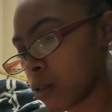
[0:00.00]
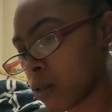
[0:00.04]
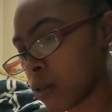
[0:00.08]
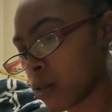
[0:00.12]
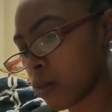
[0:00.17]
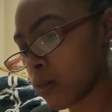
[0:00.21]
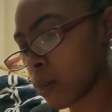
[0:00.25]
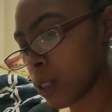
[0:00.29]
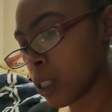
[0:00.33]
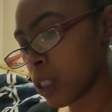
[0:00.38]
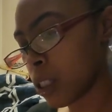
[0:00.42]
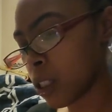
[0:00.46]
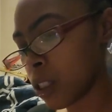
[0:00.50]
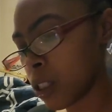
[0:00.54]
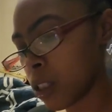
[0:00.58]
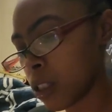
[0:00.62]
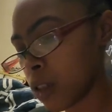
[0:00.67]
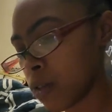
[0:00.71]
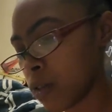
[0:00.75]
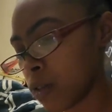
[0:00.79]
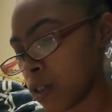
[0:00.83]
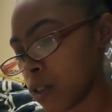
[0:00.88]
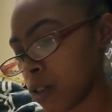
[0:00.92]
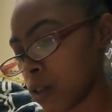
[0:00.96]

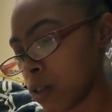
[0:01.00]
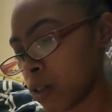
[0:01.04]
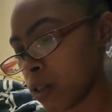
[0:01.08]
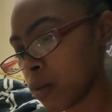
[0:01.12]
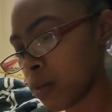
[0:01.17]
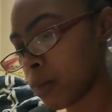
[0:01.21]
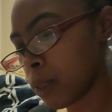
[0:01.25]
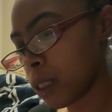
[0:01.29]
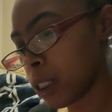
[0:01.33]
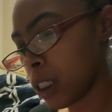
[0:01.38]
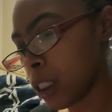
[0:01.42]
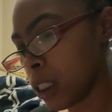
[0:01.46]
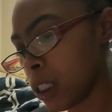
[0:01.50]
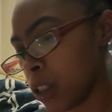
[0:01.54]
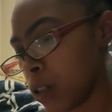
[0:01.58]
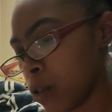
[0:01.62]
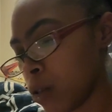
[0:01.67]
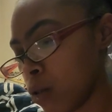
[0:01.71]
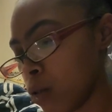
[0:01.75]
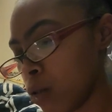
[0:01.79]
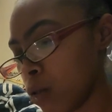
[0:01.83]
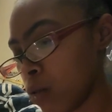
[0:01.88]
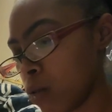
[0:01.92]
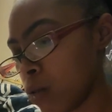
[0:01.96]
Messages for Scorpio.
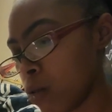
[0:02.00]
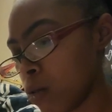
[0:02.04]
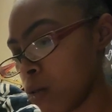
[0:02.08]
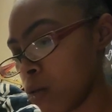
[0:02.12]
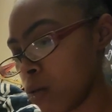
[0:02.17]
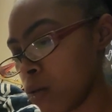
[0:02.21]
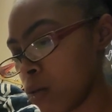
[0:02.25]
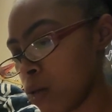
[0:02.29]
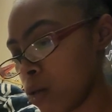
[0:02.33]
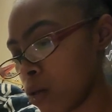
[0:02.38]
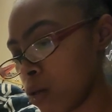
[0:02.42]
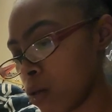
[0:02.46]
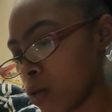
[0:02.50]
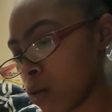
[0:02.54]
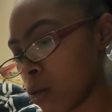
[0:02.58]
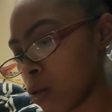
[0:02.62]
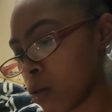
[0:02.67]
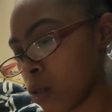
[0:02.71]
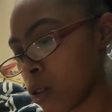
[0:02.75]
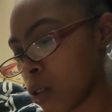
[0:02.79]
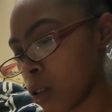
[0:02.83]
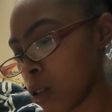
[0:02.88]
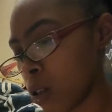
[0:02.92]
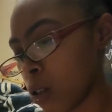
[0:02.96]

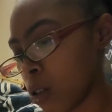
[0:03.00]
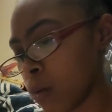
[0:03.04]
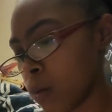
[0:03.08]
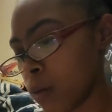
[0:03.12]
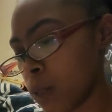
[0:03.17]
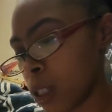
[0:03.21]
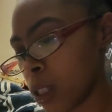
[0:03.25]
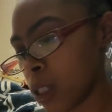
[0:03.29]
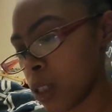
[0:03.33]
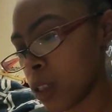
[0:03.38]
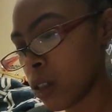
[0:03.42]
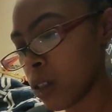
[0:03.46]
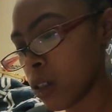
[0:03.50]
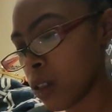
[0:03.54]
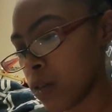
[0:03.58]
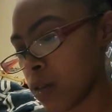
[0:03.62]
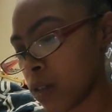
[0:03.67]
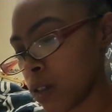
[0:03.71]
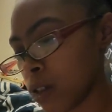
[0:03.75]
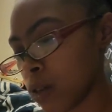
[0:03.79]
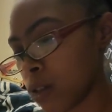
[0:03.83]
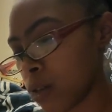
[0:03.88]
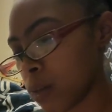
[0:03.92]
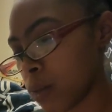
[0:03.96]
Messages for
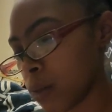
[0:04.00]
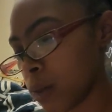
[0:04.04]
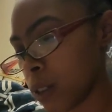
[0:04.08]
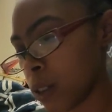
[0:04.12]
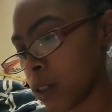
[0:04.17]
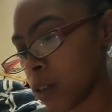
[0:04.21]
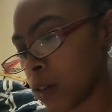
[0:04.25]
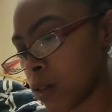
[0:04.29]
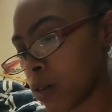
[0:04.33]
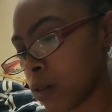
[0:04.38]
Scorpio.